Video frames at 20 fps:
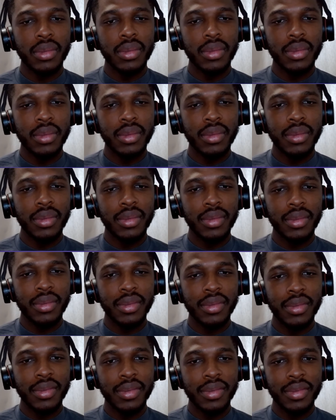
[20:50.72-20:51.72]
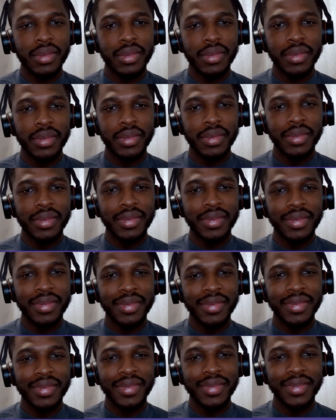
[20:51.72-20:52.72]

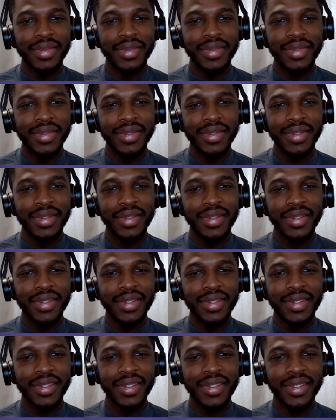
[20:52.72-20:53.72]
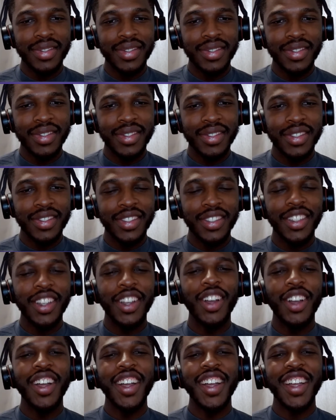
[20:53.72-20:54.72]

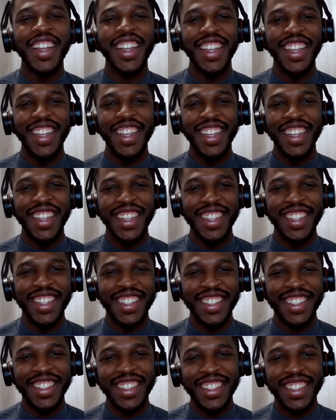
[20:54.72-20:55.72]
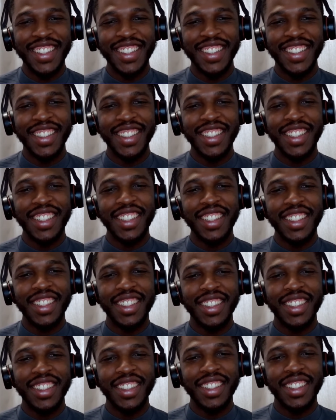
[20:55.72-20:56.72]

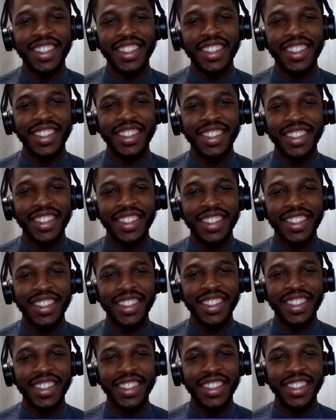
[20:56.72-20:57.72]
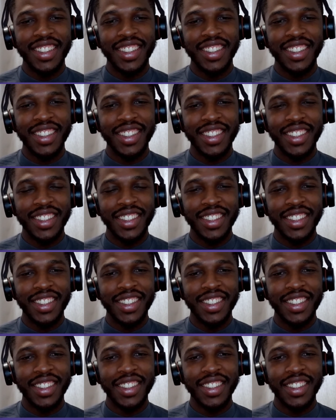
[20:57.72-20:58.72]
(not speaking)